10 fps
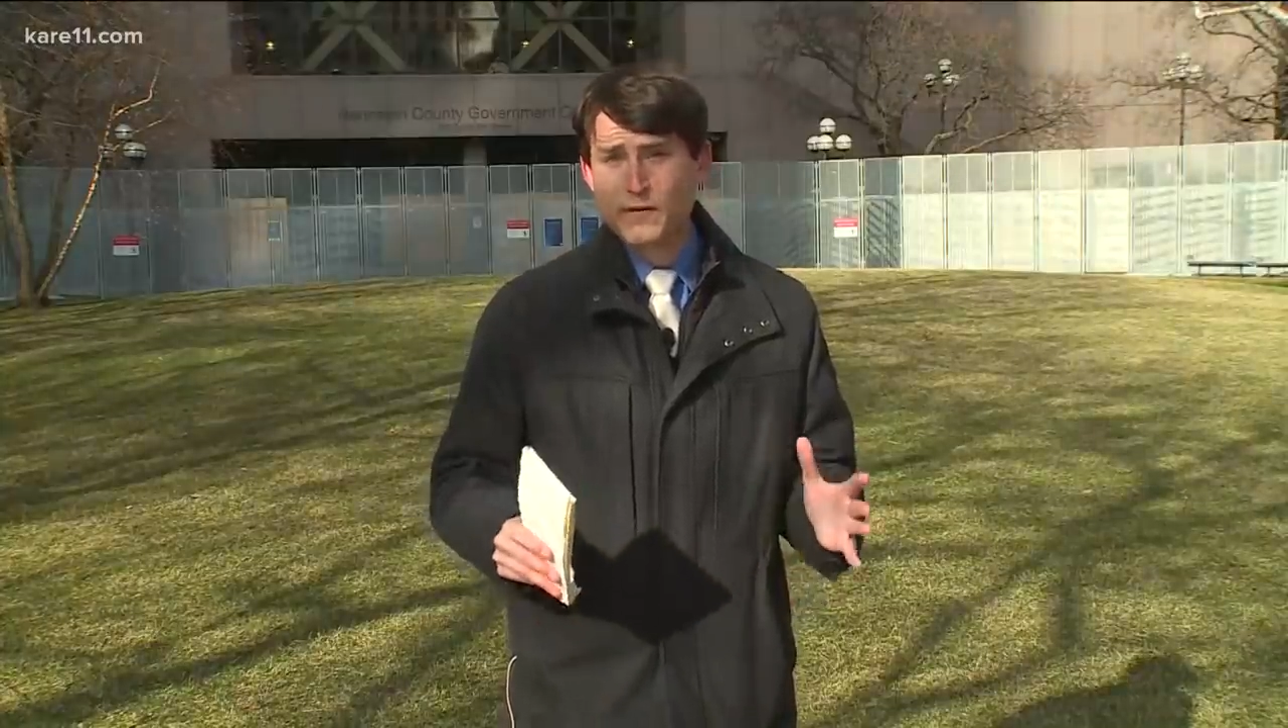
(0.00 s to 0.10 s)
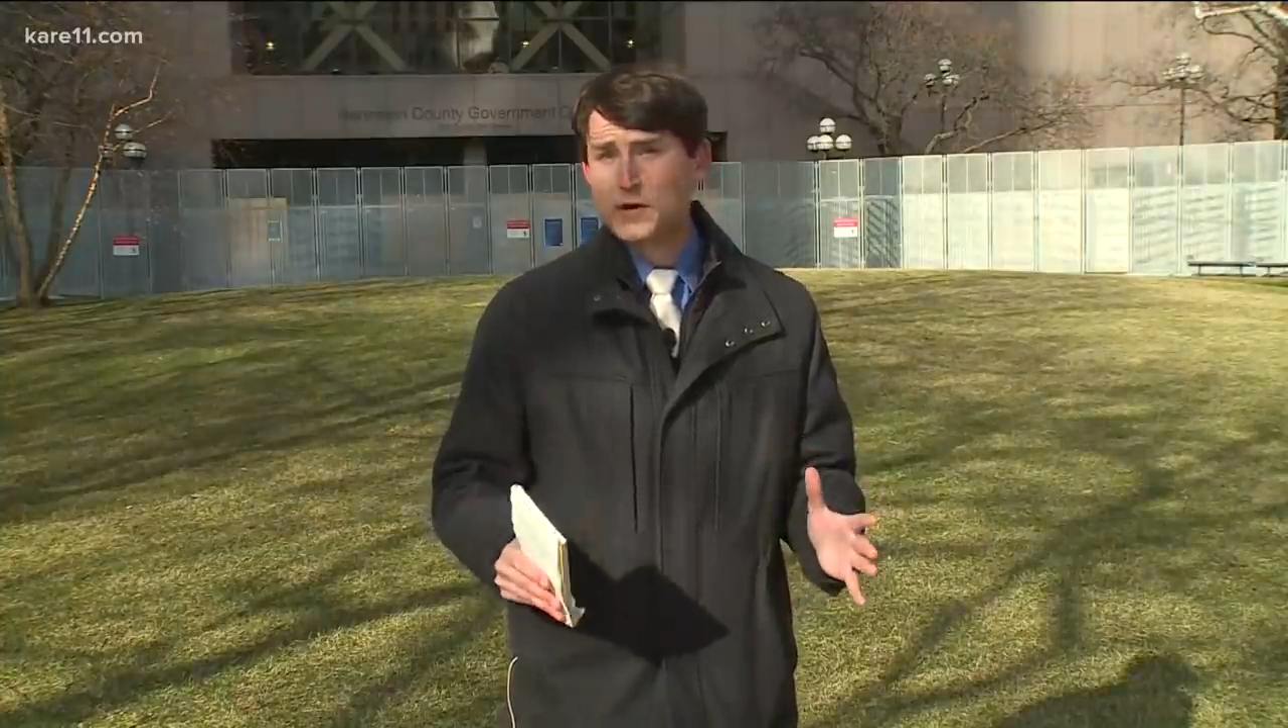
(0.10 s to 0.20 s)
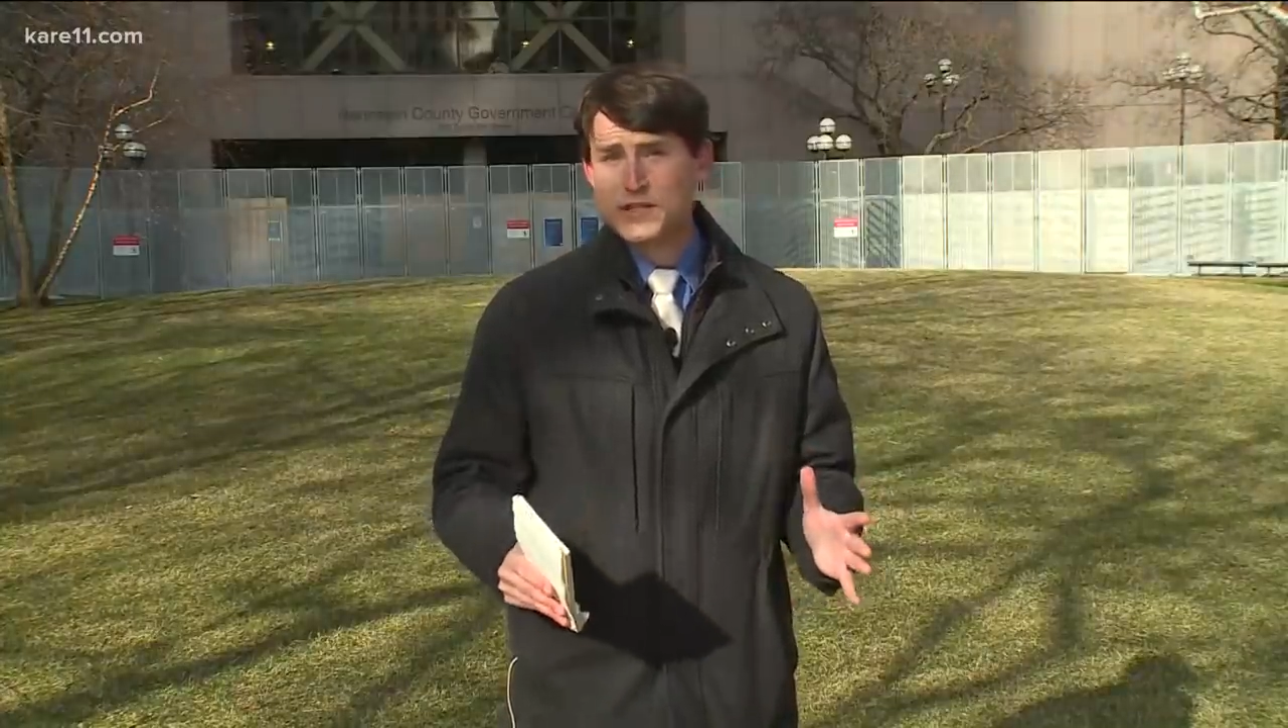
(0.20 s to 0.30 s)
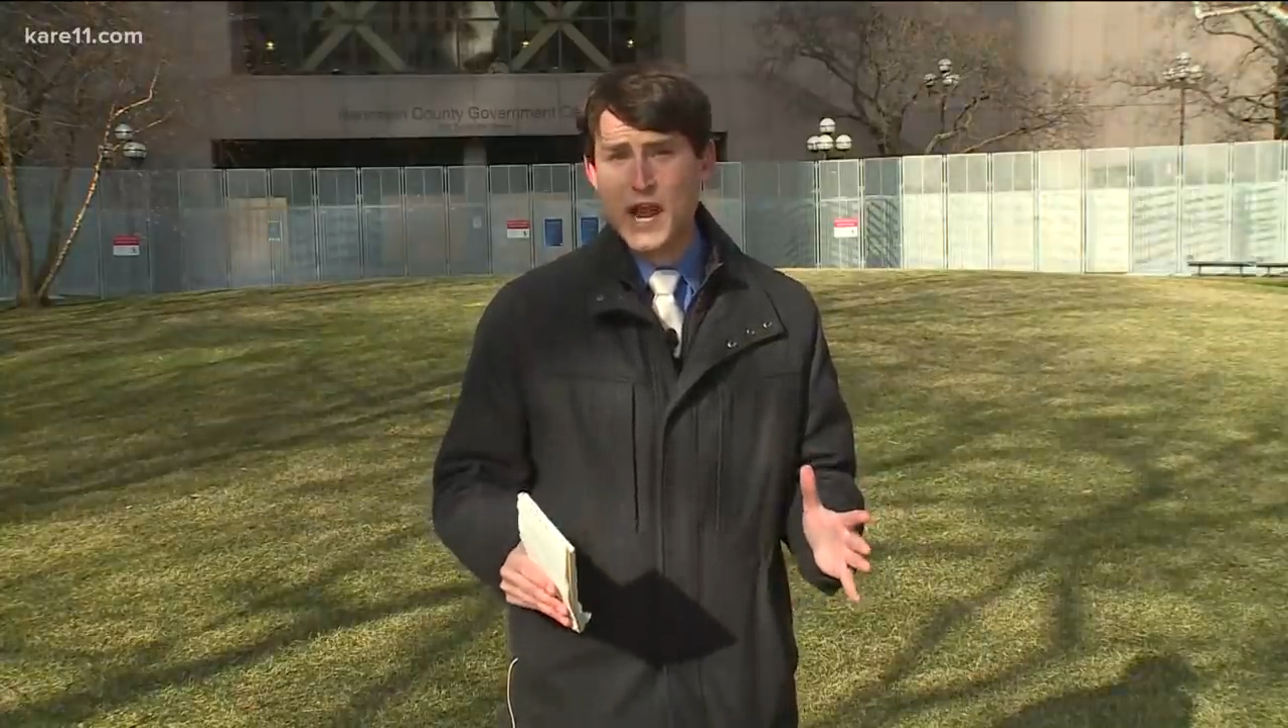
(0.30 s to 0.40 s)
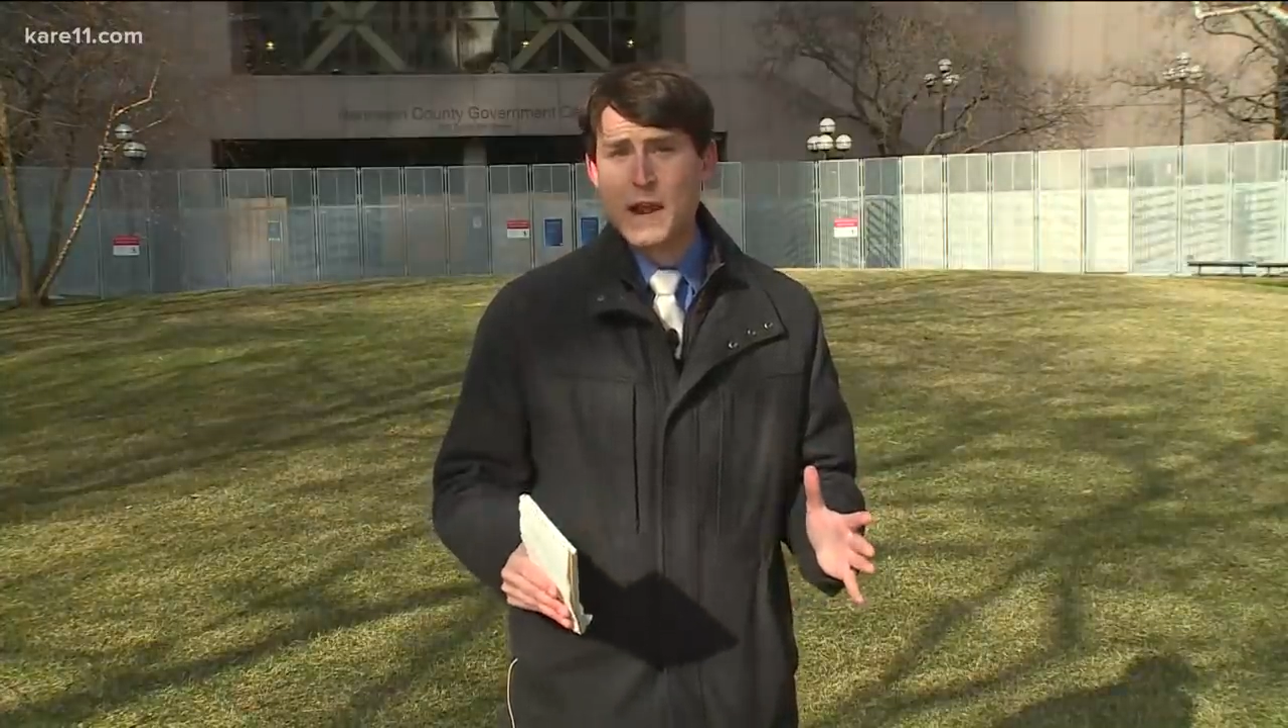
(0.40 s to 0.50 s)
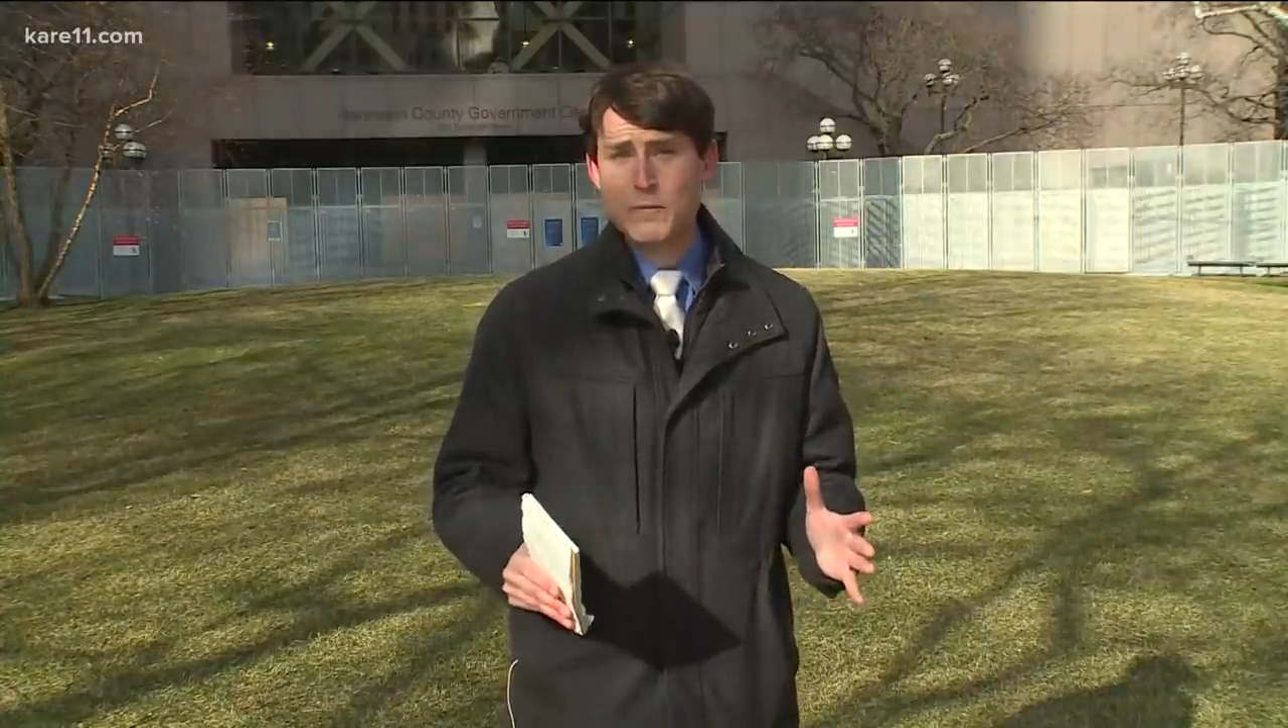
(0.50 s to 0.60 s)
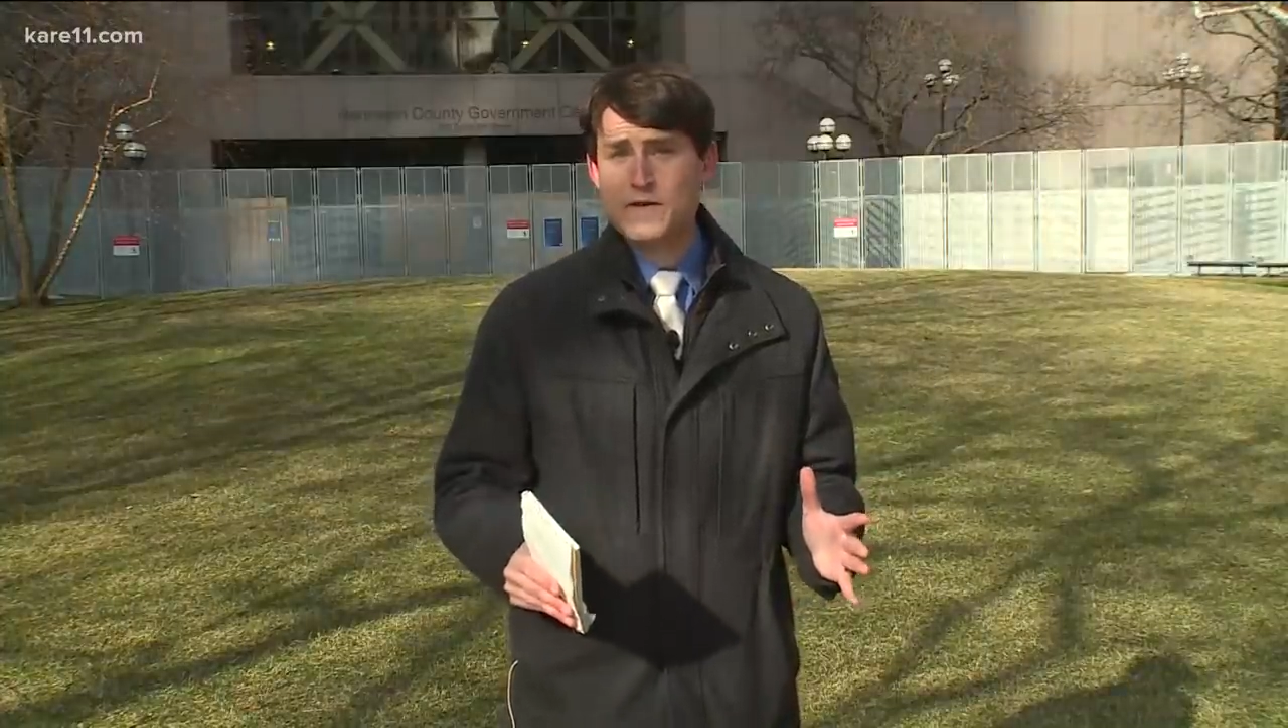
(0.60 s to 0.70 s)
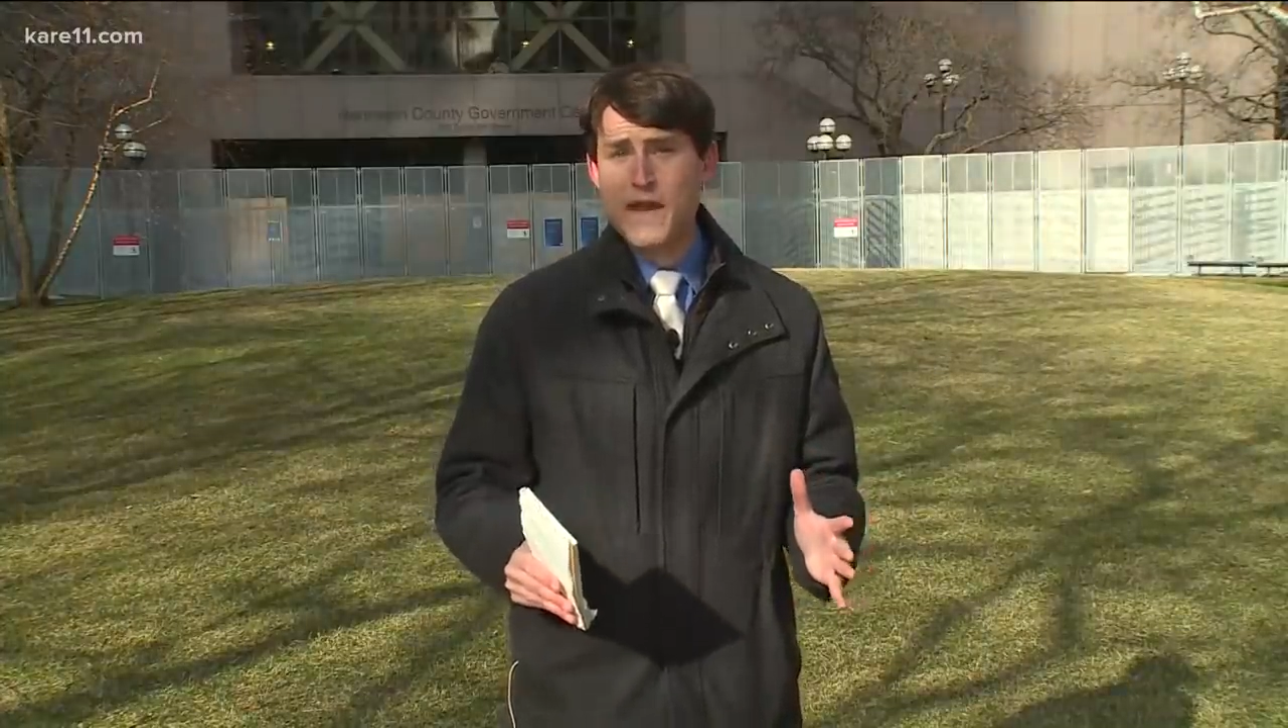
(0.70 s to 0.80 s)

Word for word: first time